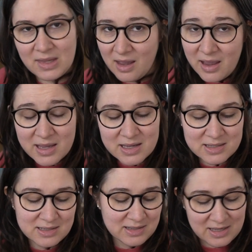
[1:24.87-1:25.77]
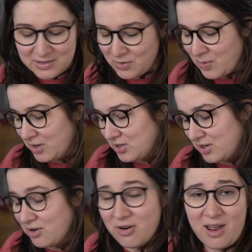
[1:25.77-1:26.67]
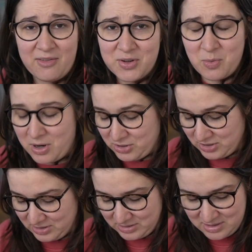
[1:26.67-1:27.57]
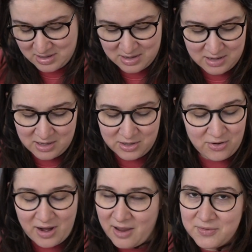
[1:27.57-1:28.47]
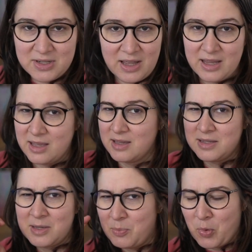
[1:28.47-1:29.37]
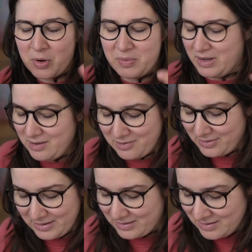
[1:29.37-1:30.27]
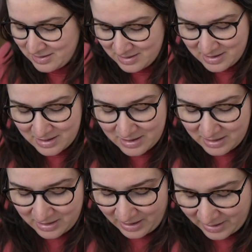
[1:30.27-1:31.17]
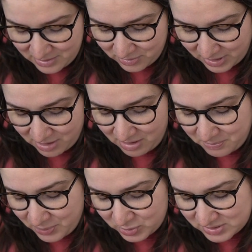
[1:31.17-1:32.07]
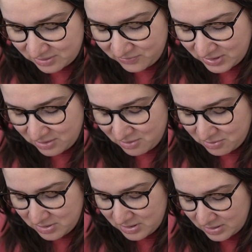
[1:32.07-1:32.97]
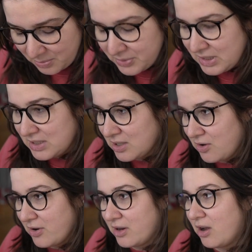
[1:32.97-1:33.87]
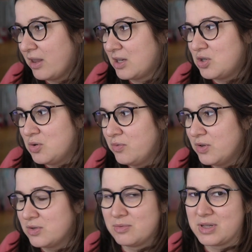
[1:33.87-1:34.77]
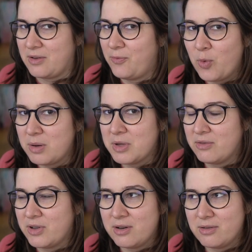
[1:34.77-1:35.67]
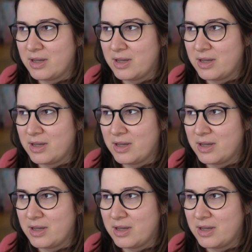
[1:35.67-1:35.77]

Hi cousins, thanks for watching. You don't have to watch this. You don't have to like support me, you know? Like I don't care. I posted a video a couple days ago and I got like 2 views. It was like a 40-minute video.